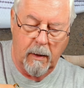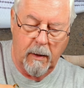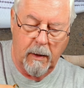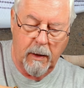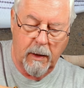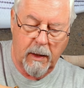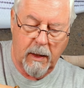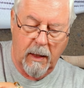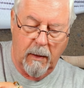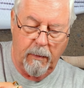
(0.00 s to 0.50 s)

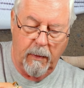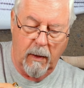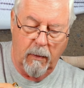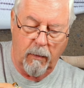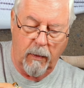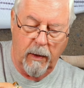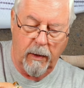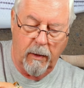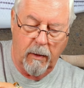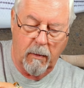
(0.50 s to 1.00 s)
just come in
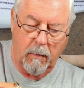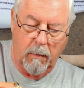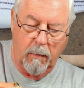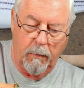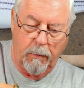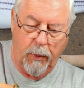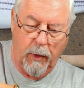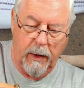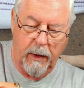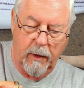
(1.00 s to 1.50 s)
with your
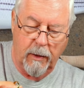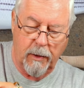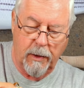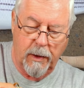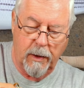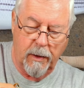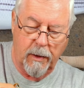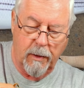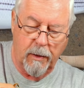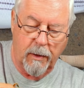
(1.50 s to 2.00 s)
point of your
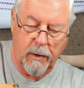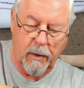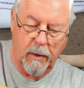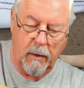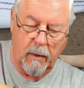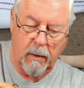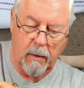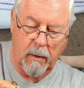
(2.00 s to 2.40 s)
scissors and